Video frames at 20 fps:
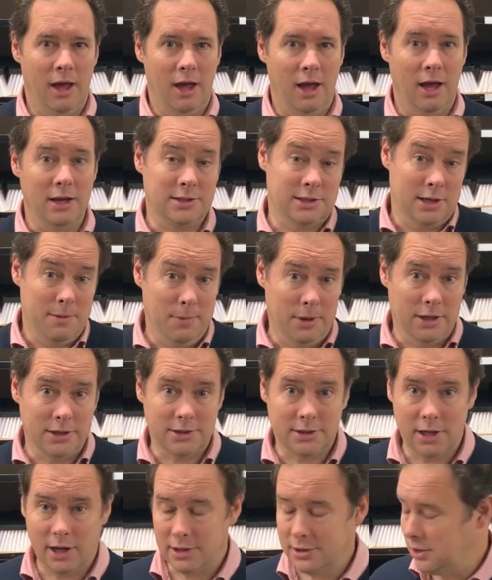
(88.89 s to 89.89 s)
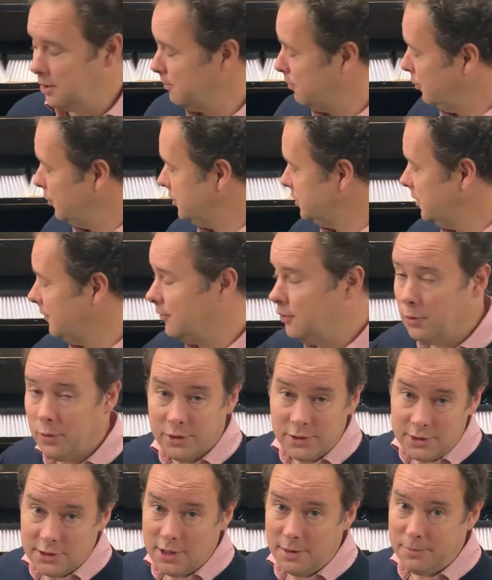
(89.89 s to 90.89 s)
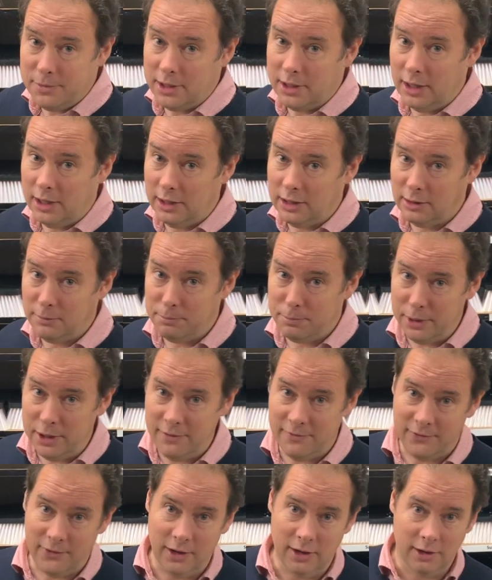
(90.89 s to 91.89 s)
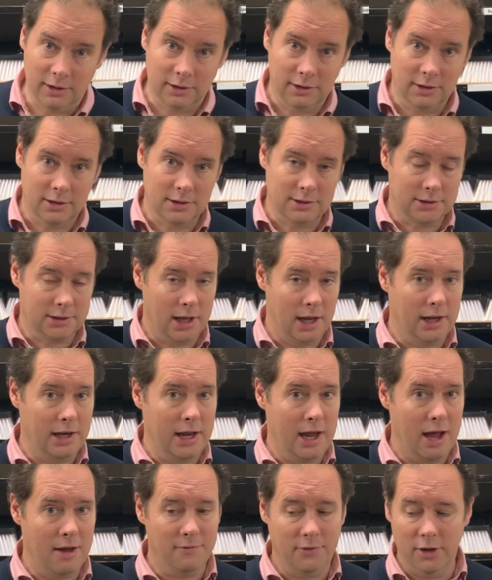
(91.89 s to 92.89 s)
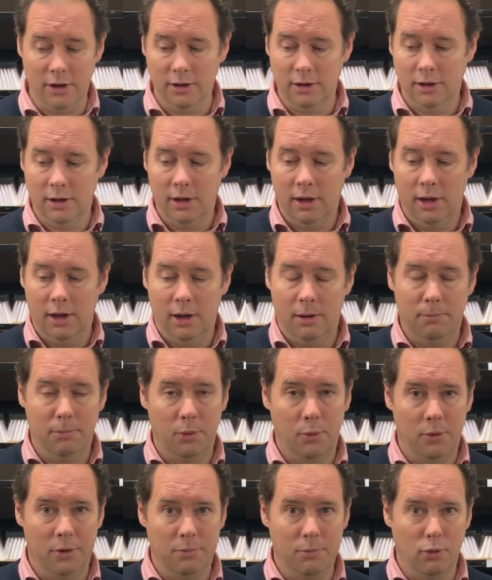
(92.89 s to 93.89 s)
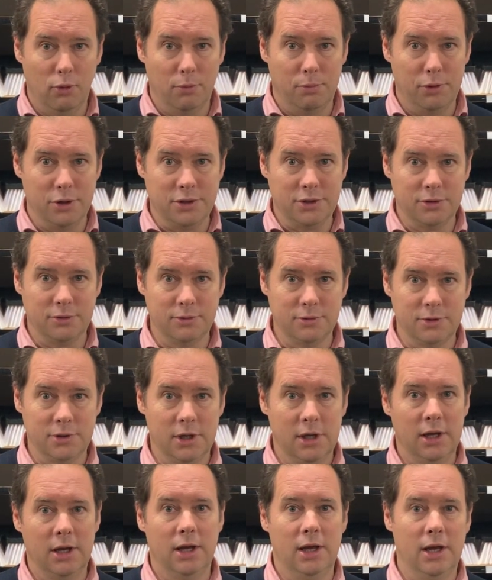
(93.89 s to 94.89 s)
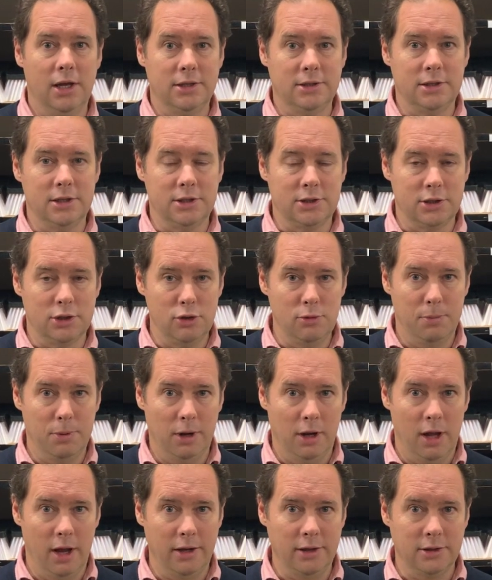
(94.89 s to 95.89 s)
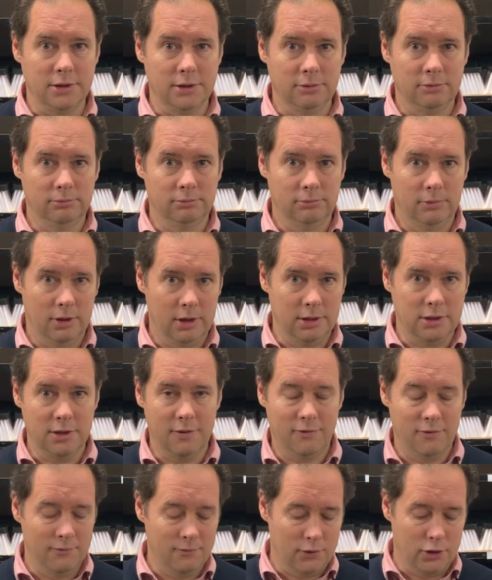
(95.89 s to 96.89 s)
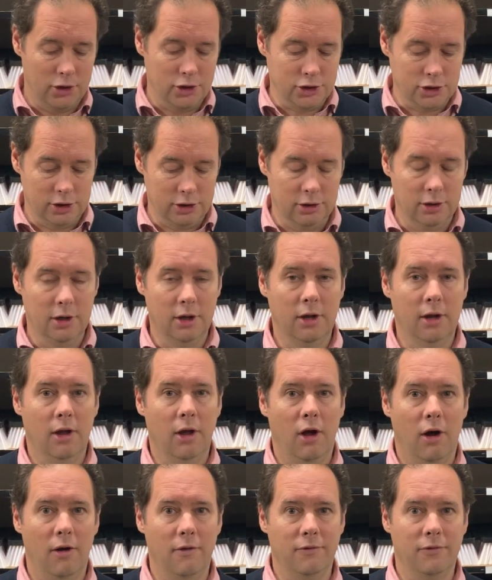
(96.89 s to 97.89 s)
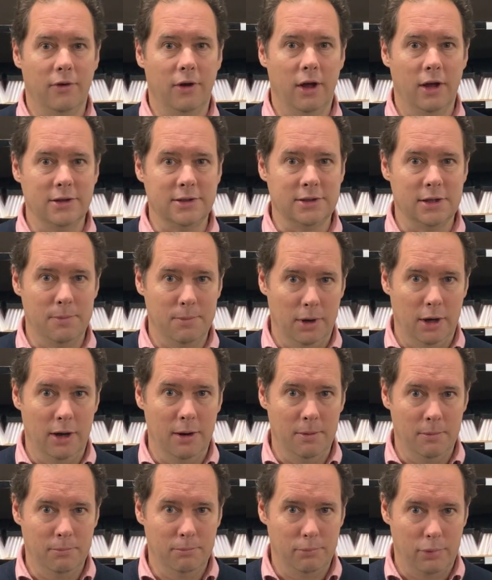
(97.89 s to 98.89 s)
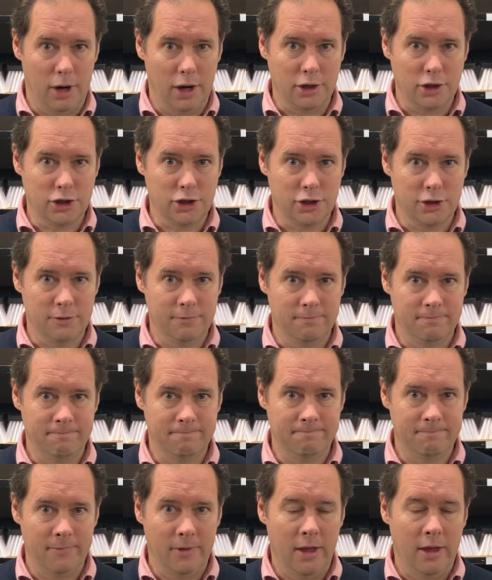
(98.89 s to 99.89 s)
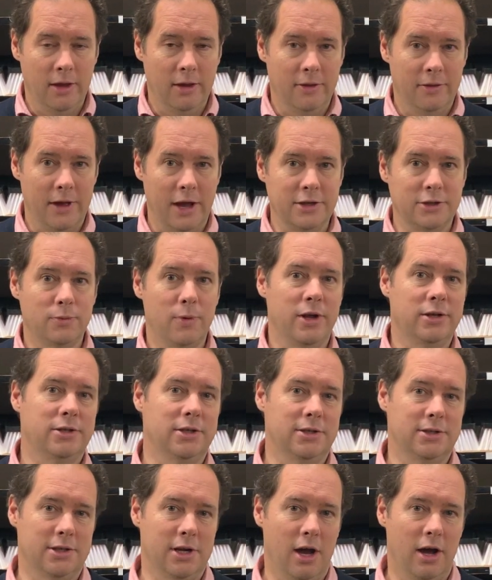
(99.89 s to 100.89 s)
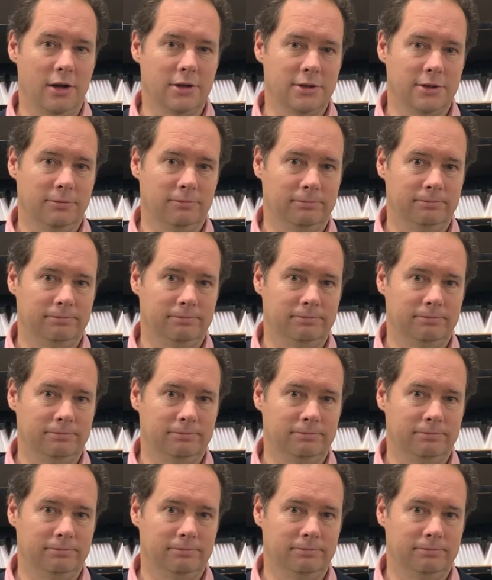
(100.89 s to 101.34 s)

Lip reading: A similar starting point, if you want something a little beefier, slightly heavier, but with more bristles, is the Superlight, a different version of a similar brush. That's where to start.